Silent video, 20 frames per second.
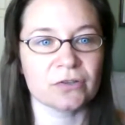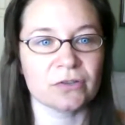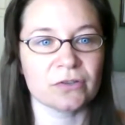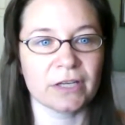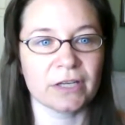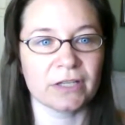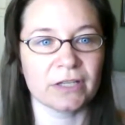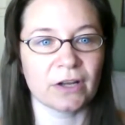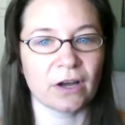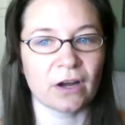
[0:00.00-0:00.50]

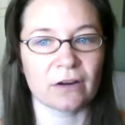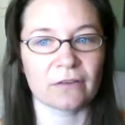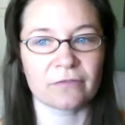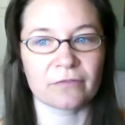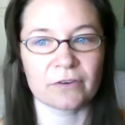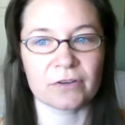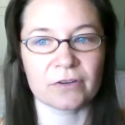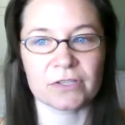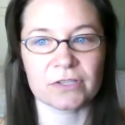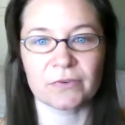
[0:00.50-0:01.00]
in our
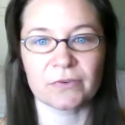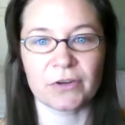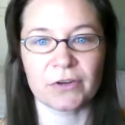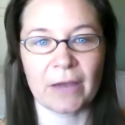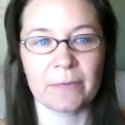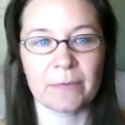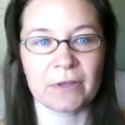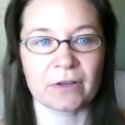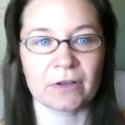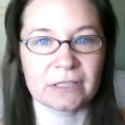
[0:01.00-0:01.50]
first
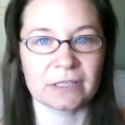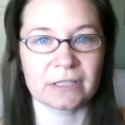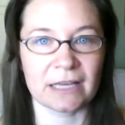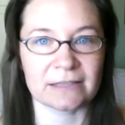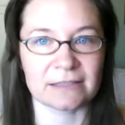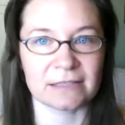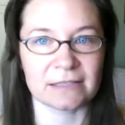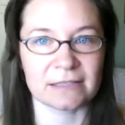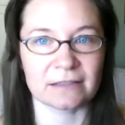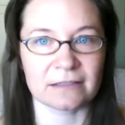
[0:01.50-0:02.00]
vocabulary
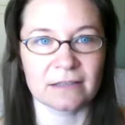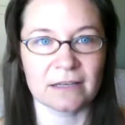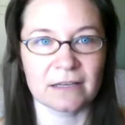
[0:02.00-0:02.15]
lesson.